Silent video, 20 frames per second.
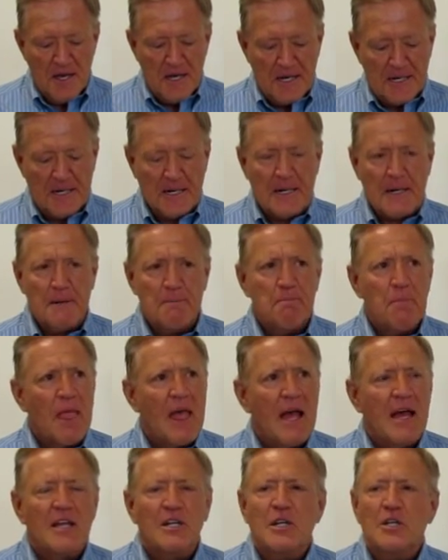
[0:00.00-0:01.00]

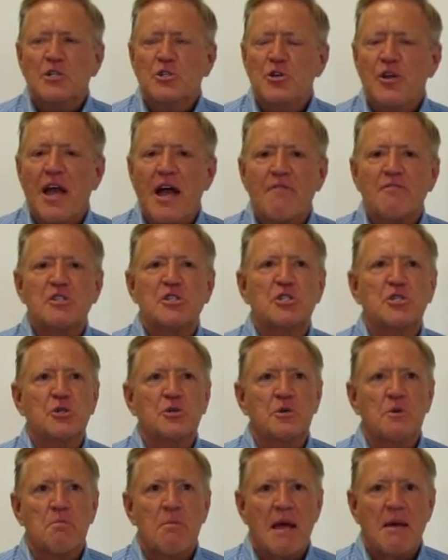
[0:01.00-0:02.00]
Do you have a
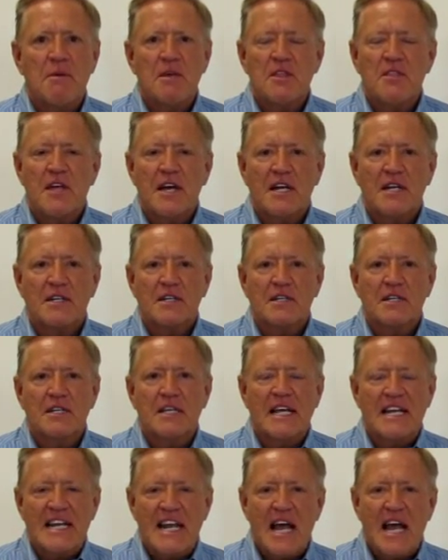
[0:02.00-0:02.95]
student maybe that can